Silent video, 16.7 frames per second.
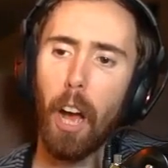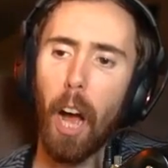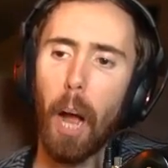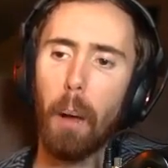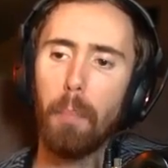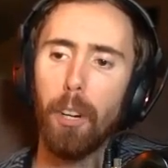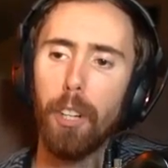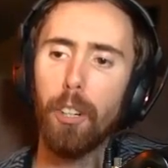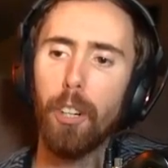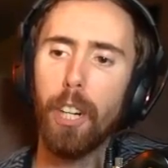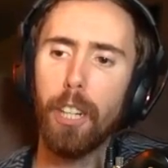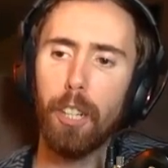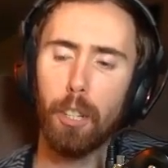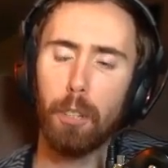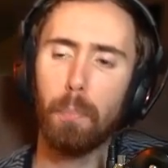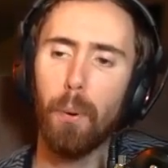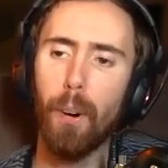I'm literally
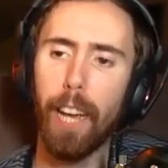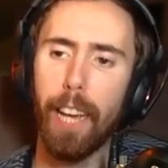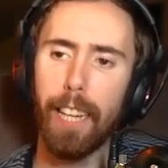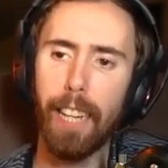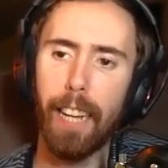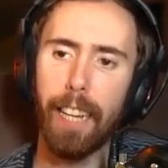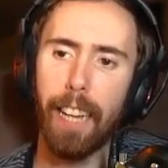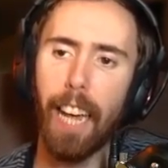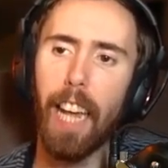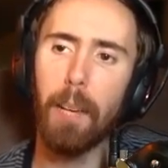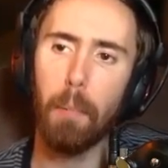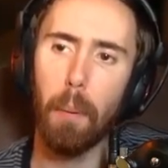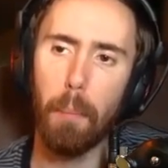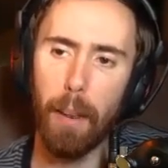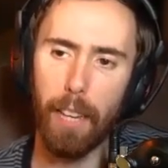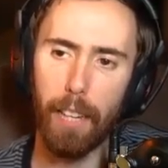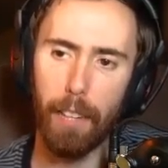just playing a game
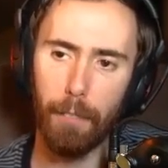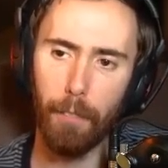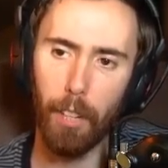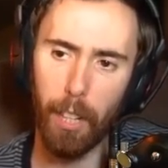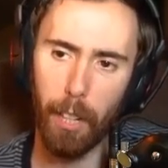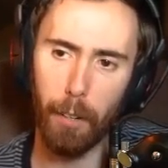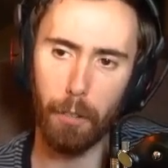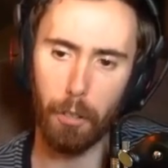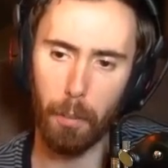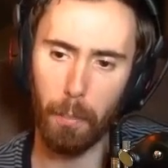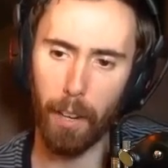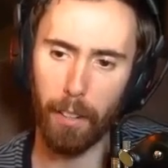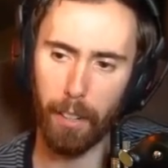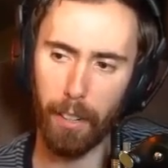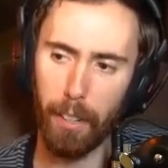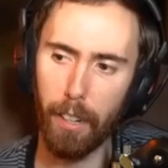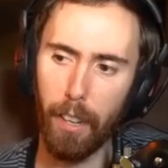and making videos
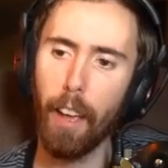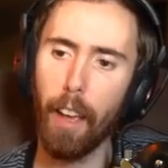about it,